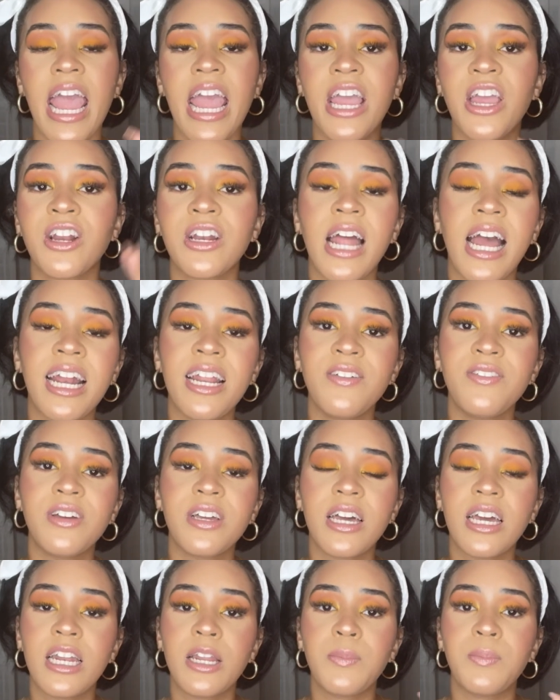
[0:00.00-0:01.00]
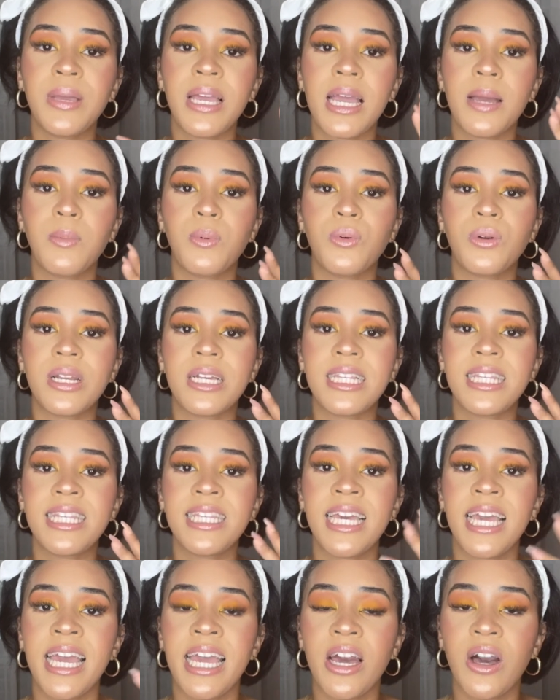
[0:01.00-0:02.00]
you're not even gonna be able to
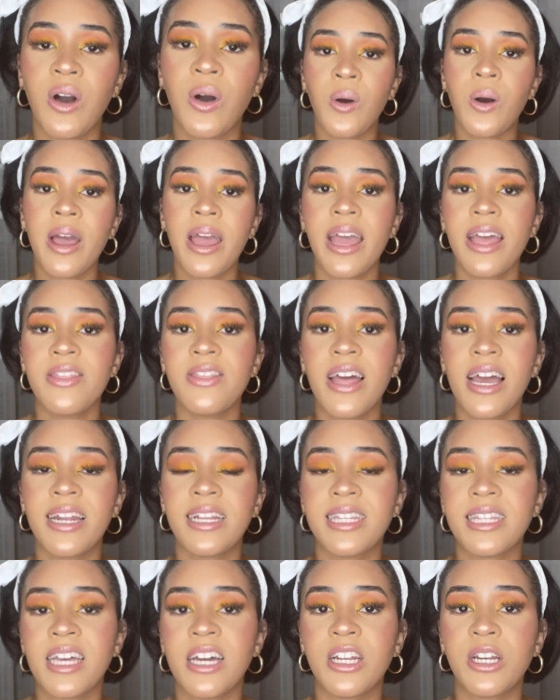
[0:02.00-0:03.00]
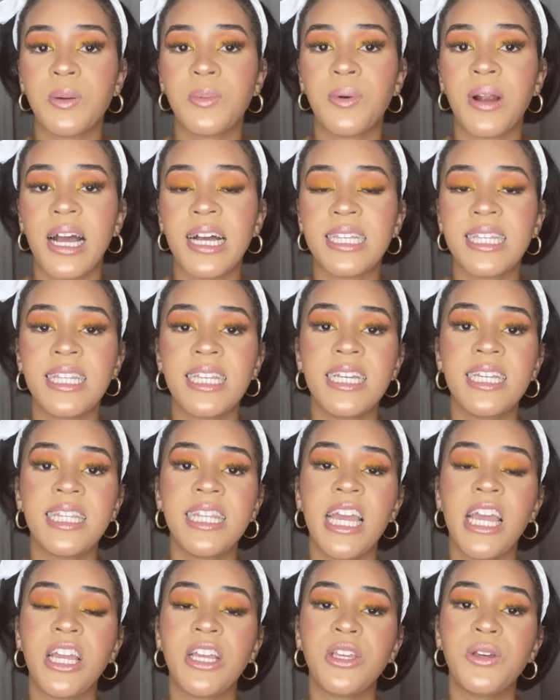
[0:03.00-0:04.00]
tell that it's under processed.
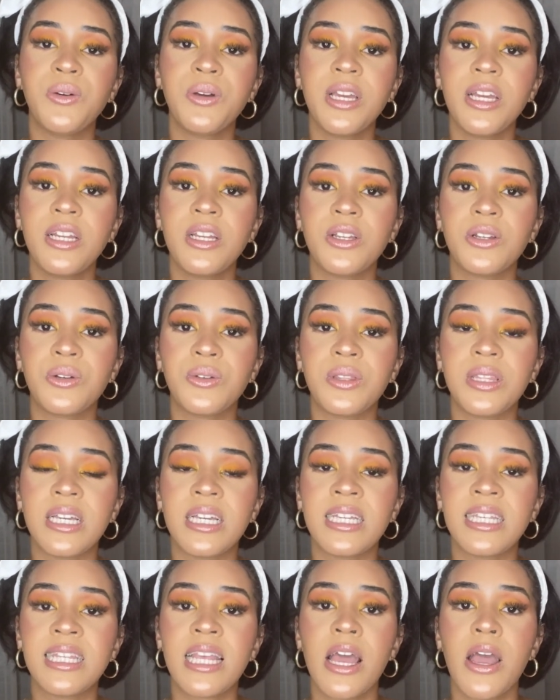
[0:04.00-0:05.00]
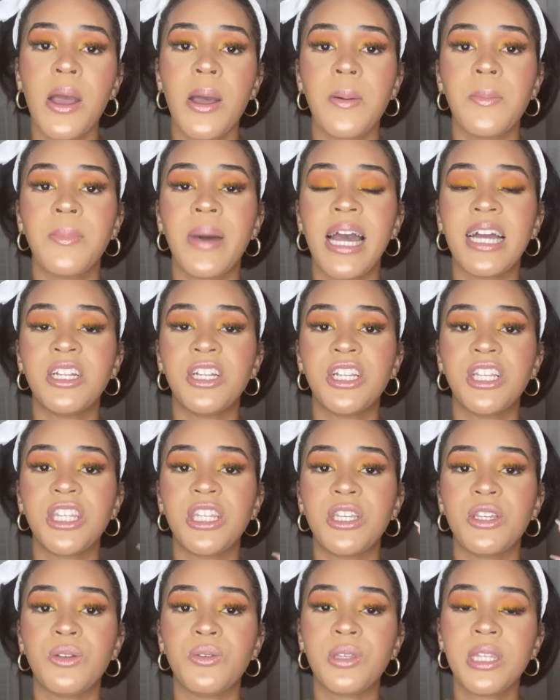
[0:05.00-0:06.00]
And you can do this by just
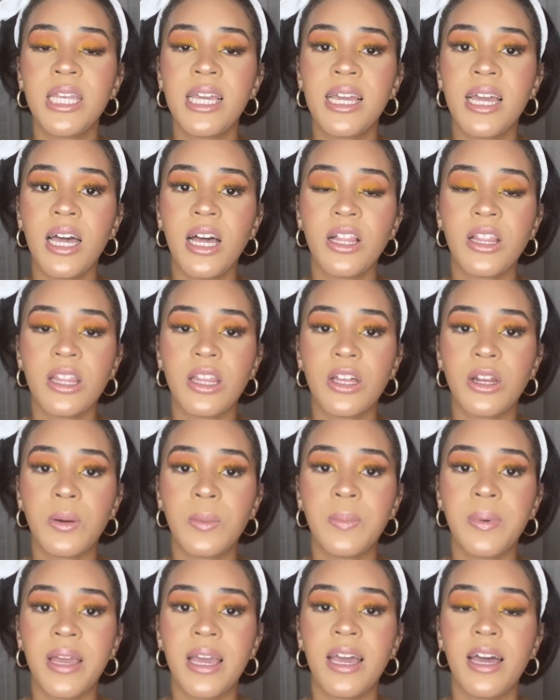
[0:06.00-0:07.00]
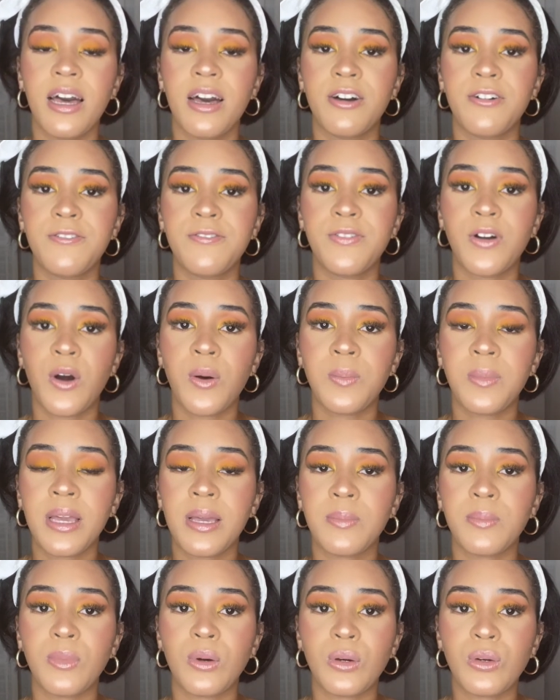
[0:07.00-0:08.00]
using a little bit of
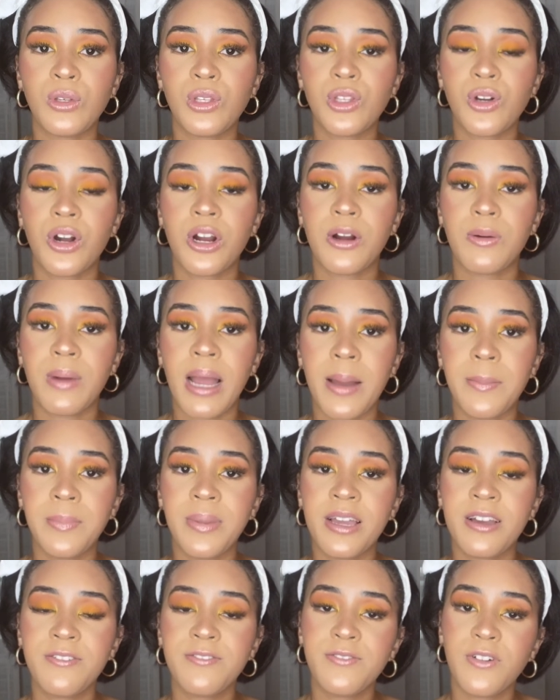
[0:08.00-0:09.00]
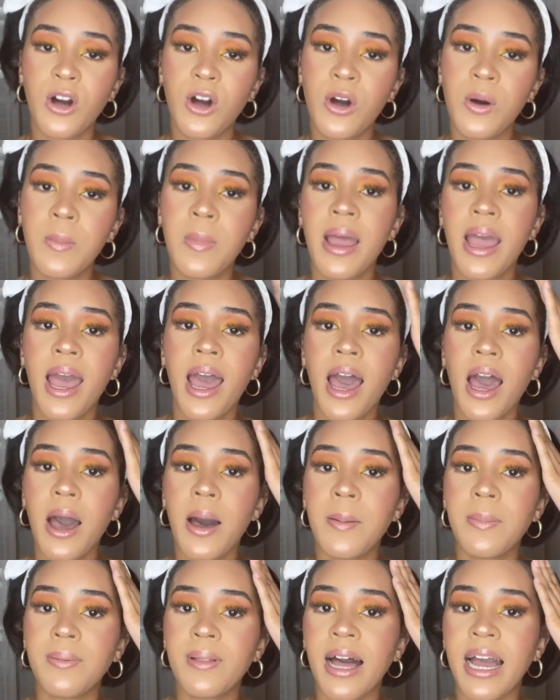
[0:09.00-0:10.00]
foaming mousse or wrapping foam,
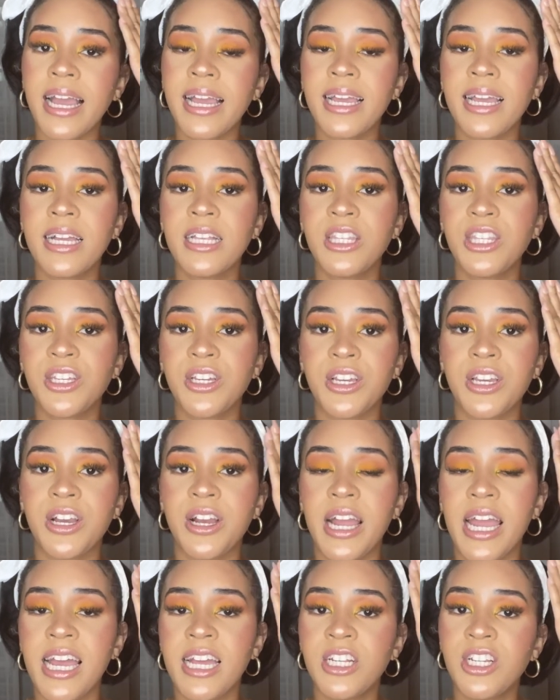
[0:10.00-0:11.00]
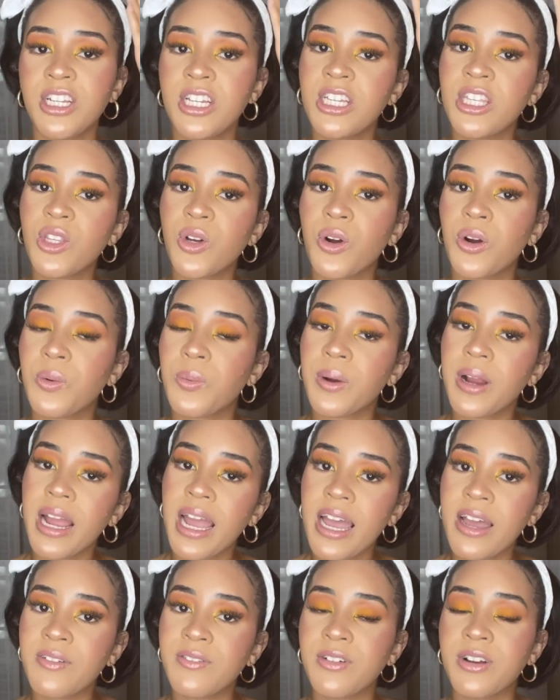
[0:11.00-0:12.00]
applying it to your edges or
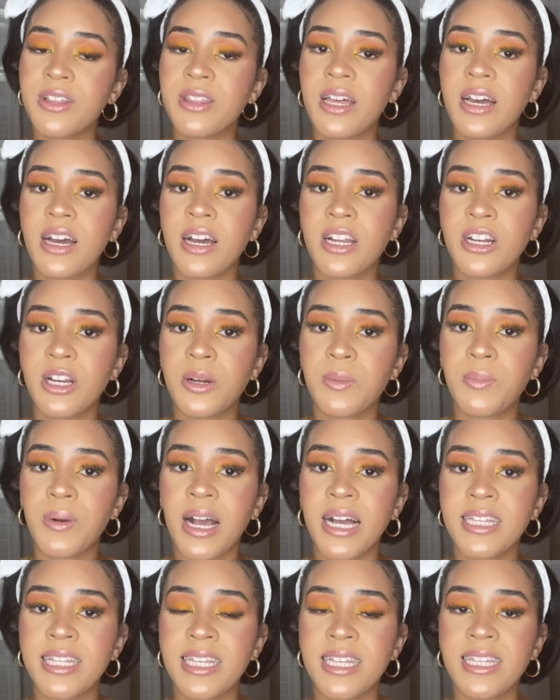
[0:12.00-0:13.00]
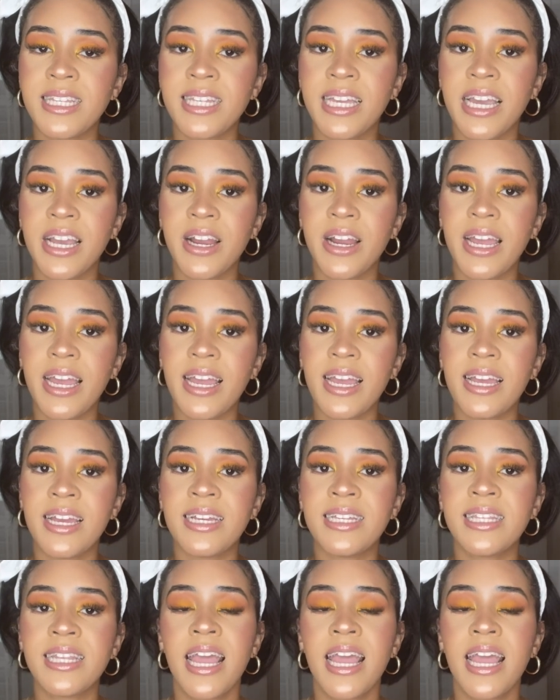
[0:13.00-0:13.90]
wherever the under processed hair is,